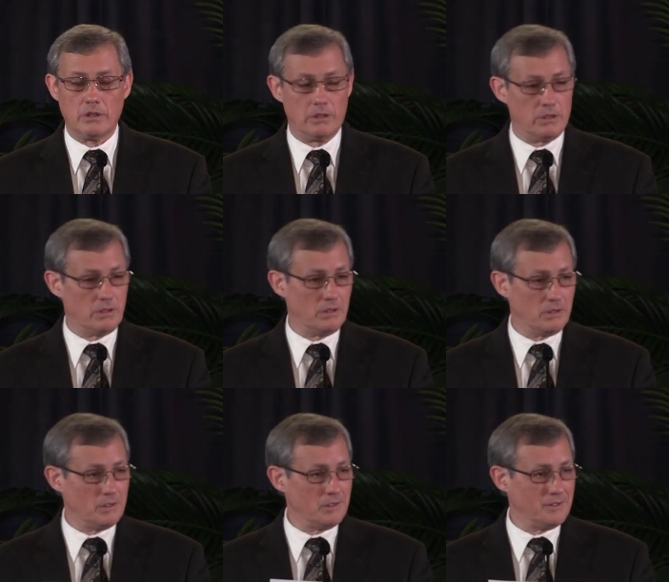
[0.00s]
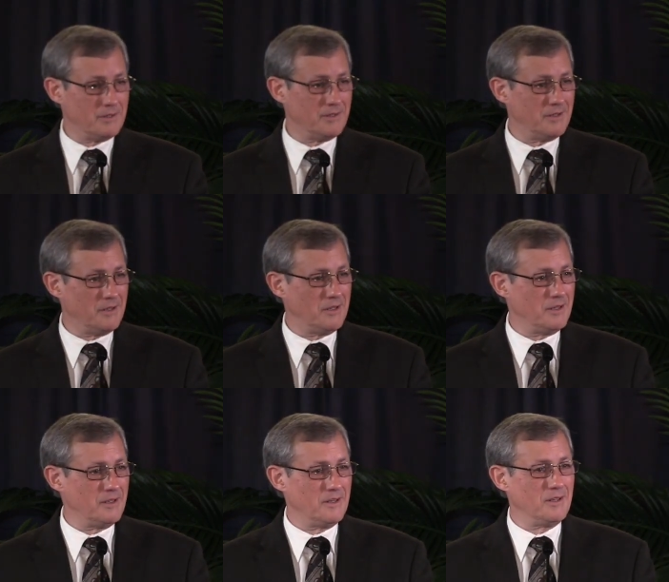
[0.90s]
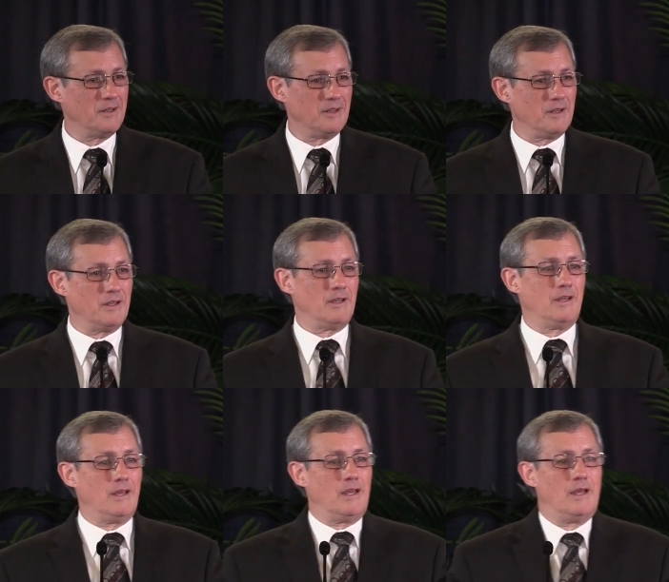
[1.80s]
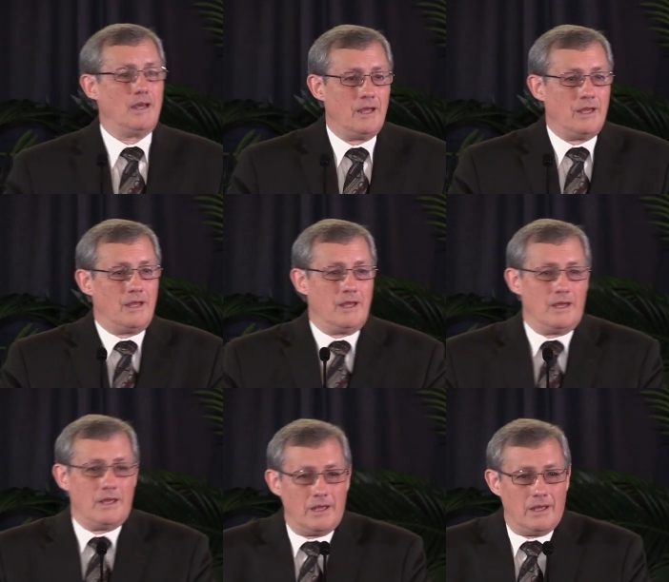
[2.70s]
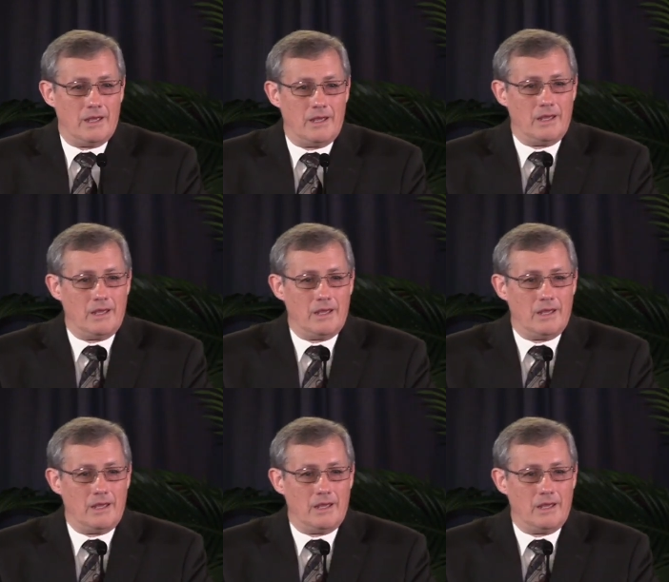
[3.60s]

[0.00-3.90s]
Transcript: [no speech]